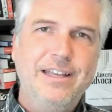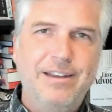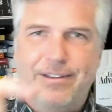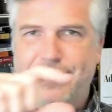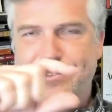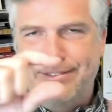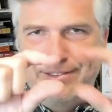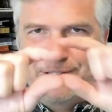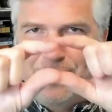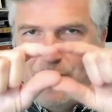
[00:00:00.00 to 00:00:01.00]
you know, they're
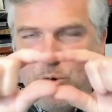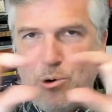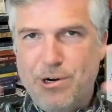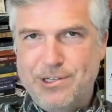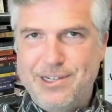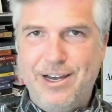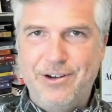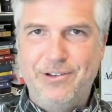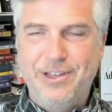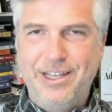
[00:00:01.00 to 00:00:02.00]
sort of
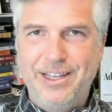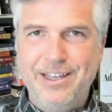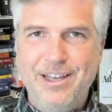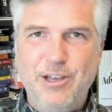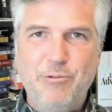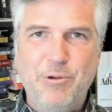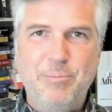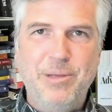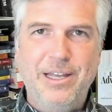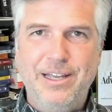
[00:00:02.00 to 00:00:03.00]
horizontally
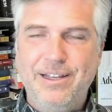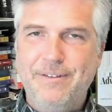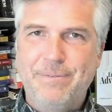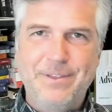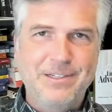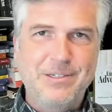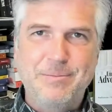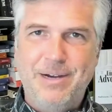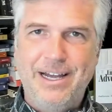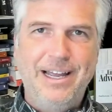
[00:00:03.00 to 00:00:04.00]
would be this
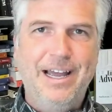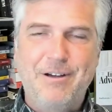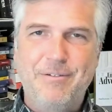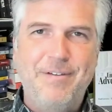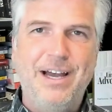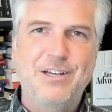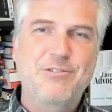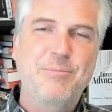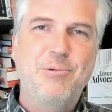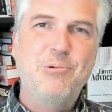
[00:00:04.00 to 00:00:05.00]
is my
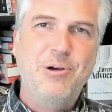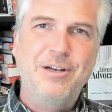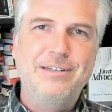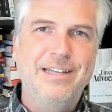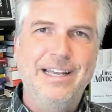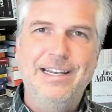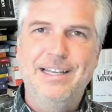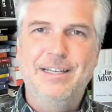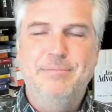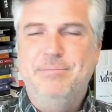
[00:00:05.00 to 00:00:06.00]
Equifax report
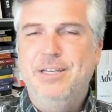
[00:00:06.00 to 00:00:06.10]
dated,